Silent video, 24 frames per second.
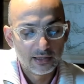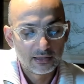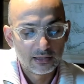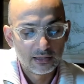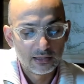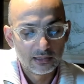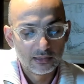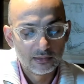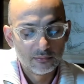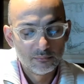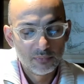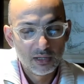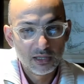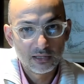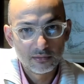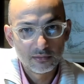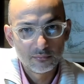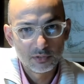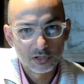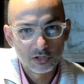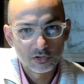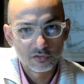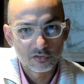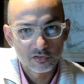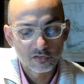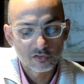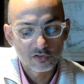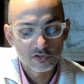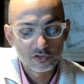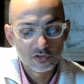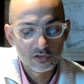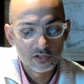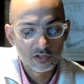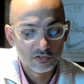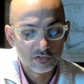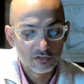make, because it's
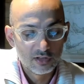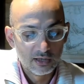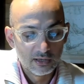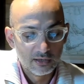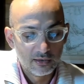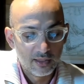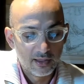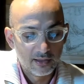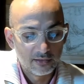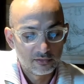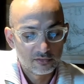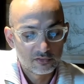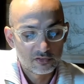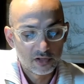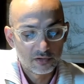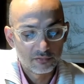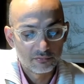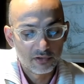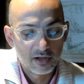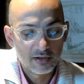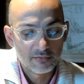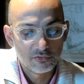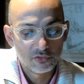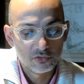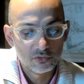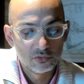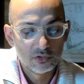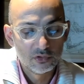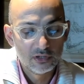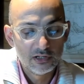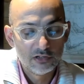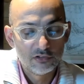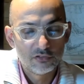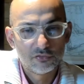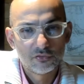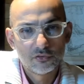conditional, that survive to
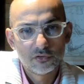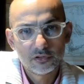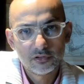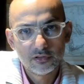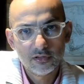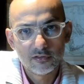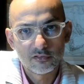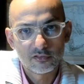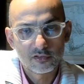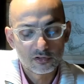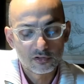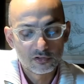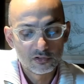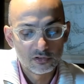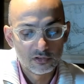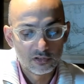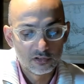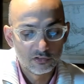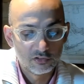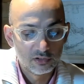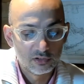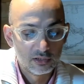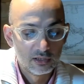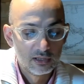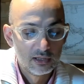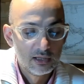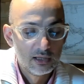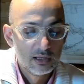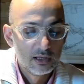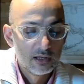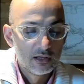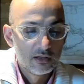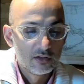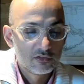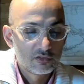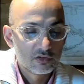age 40 is the condition.
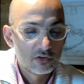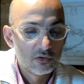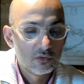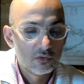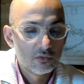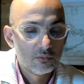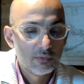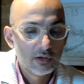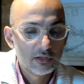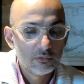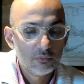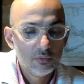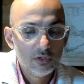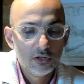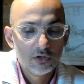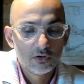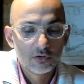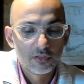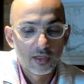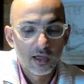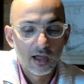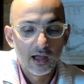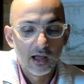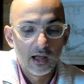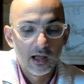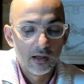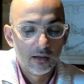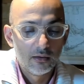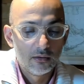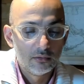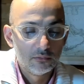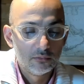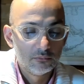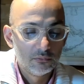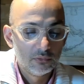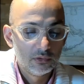So, but we know
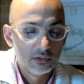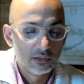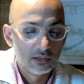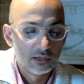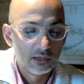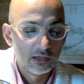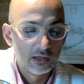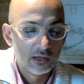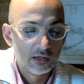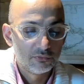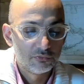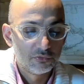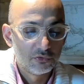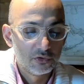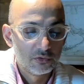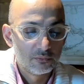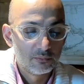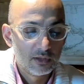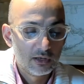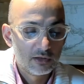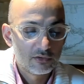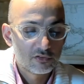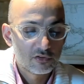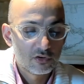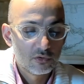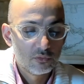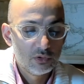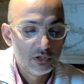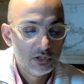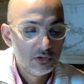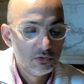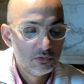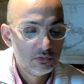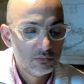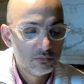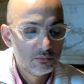the formula, so we
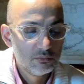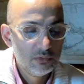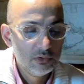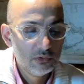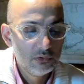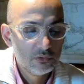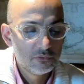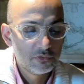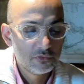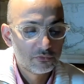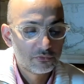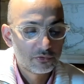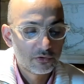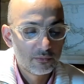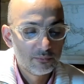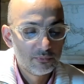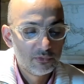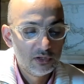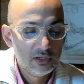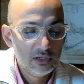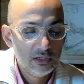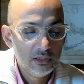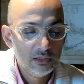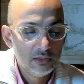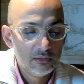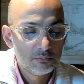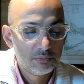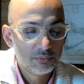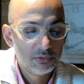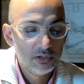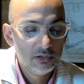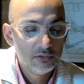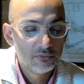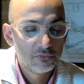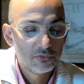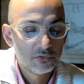move from
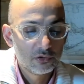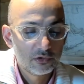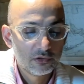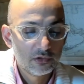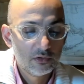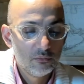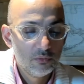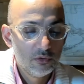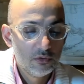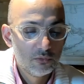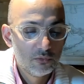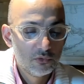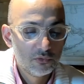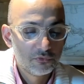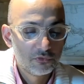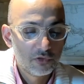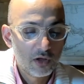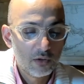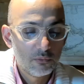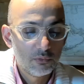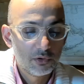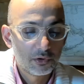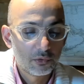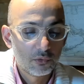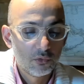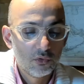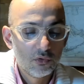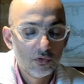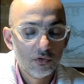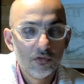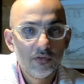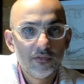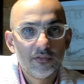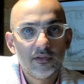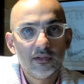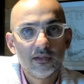TP40, we moved our
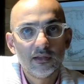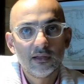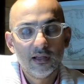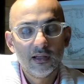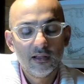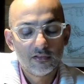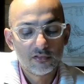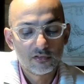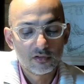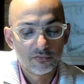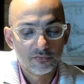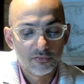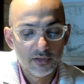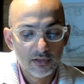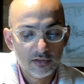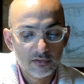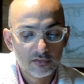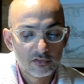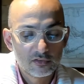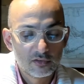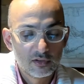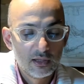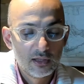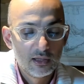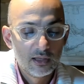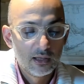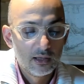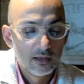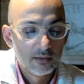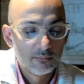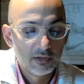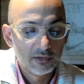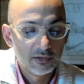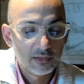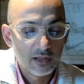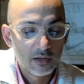old S of X,
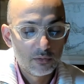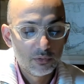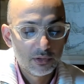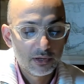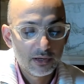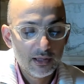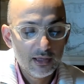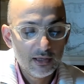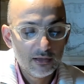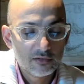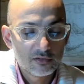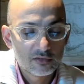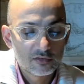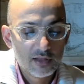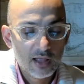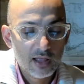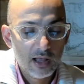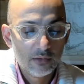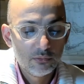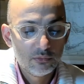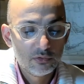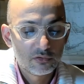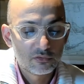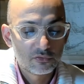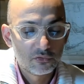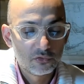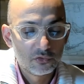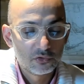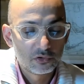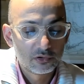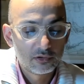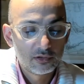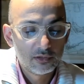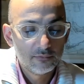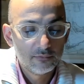but our X now is 40,